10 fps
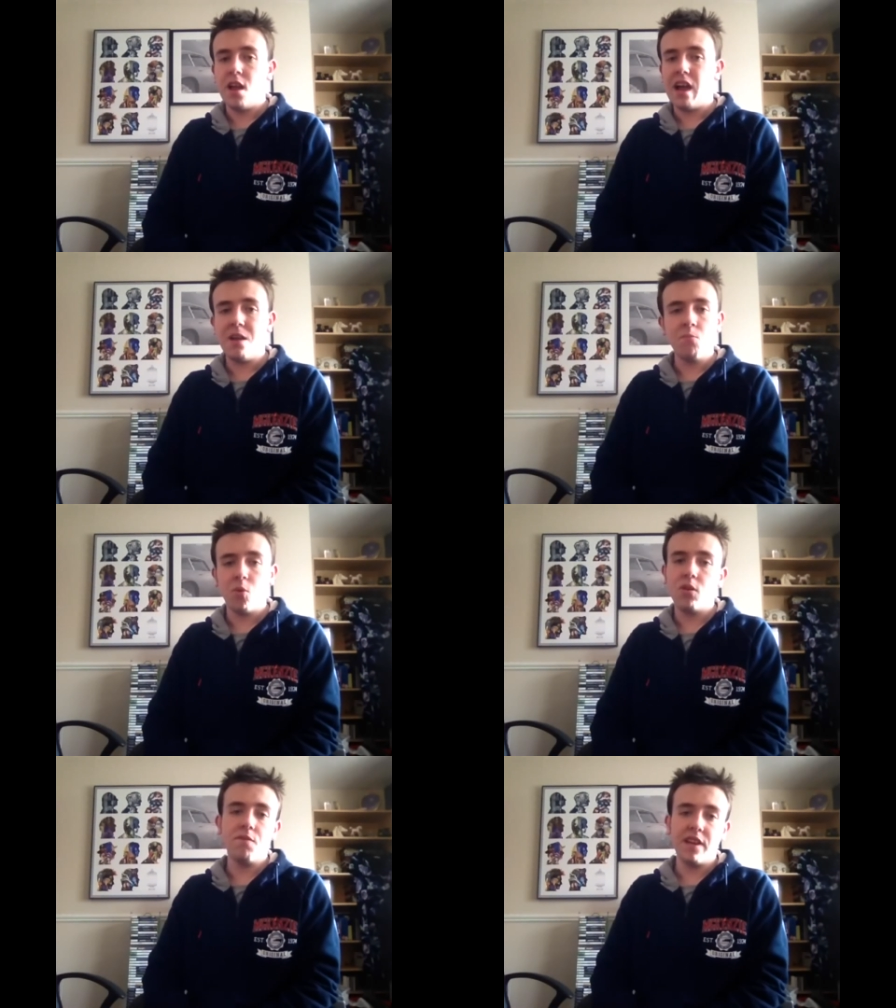I'm
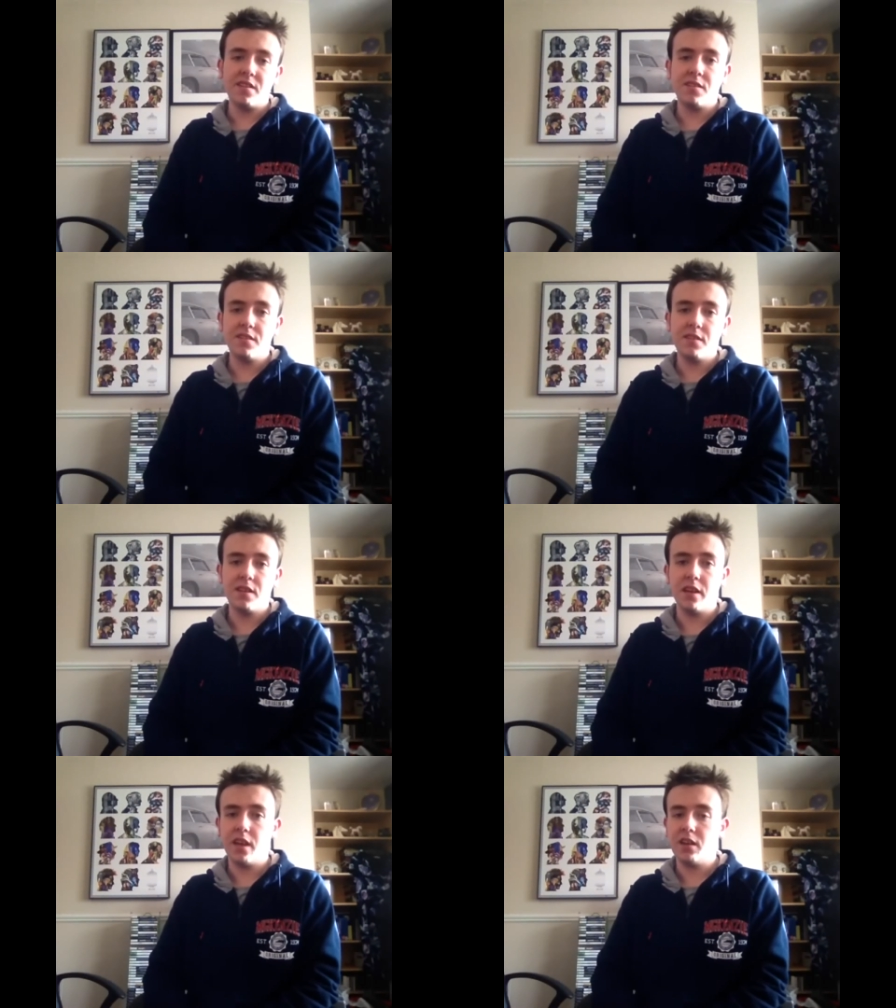more invested
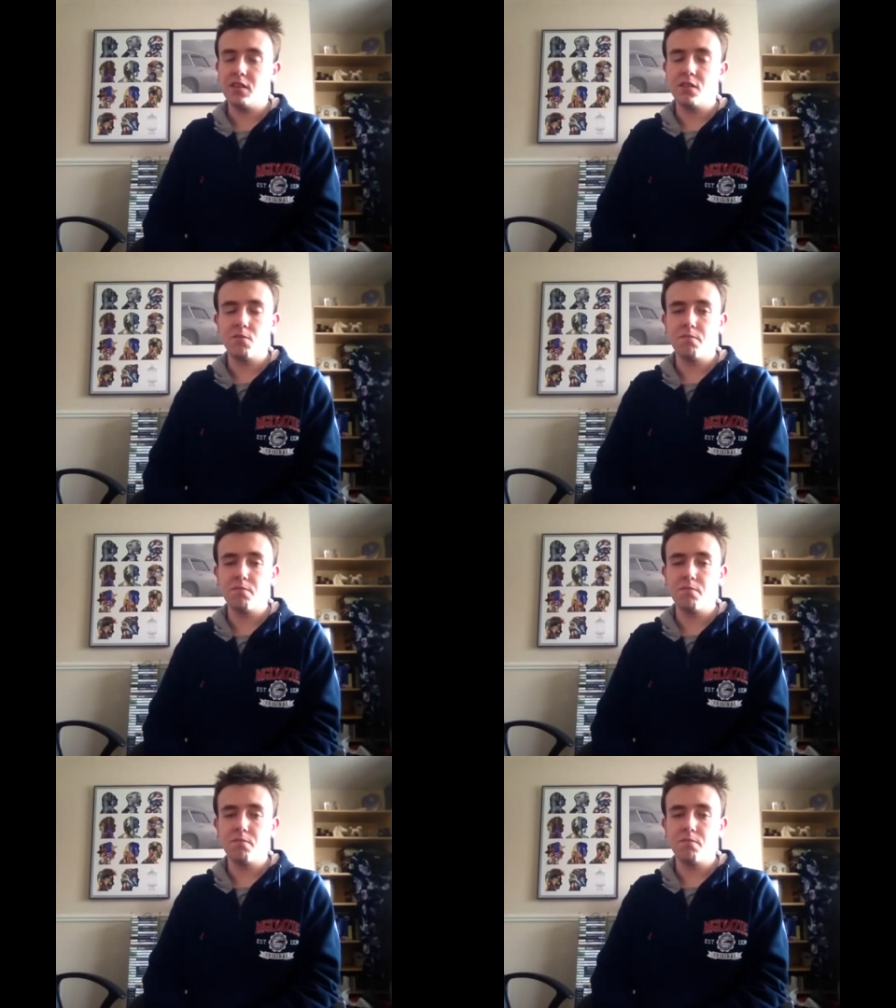in